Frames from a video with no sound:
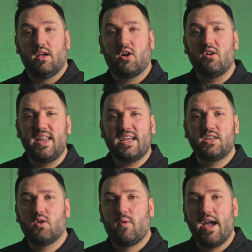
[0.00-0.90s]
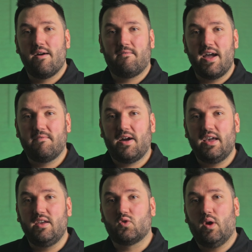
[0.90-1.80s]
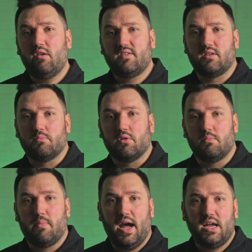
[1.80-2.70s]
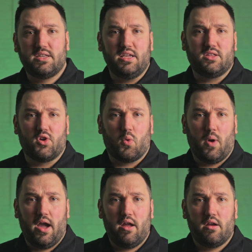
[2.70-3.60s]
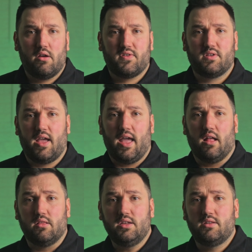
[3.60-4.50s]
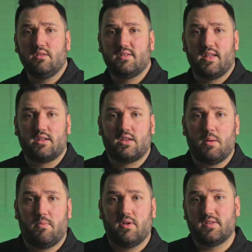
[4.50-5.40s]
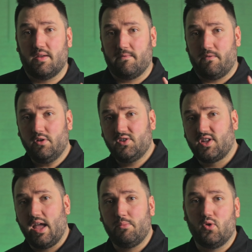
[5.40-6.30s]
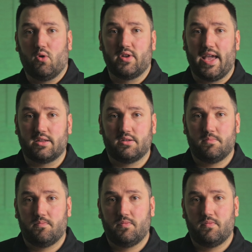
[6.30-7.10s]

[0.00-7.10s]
Connecting via Wi-Fi is very simple, but it requires a little setup the first time you connect.